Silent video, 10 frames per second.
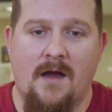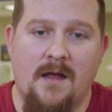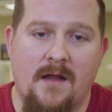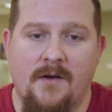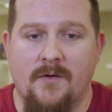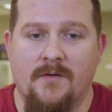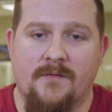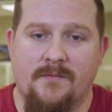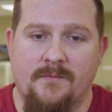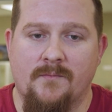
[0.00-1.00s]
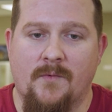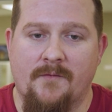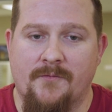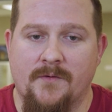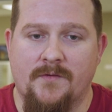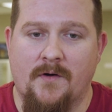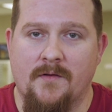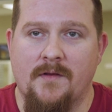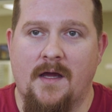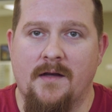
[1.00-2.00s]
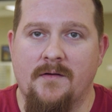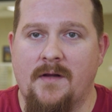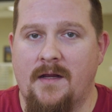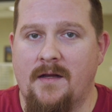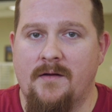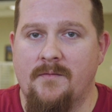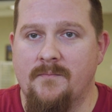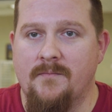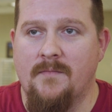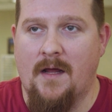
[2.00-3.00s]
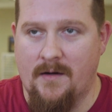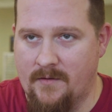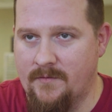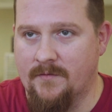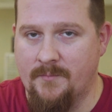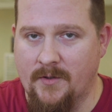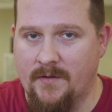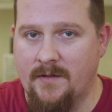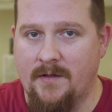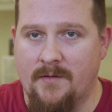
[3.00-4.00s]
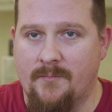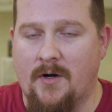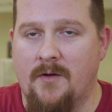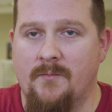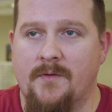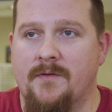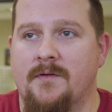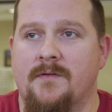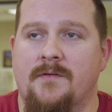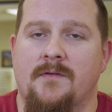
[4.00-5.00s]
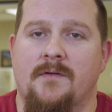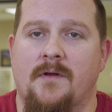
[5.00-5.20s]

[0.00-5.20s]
I noticed when I first started that he had a disability, he had a problem with his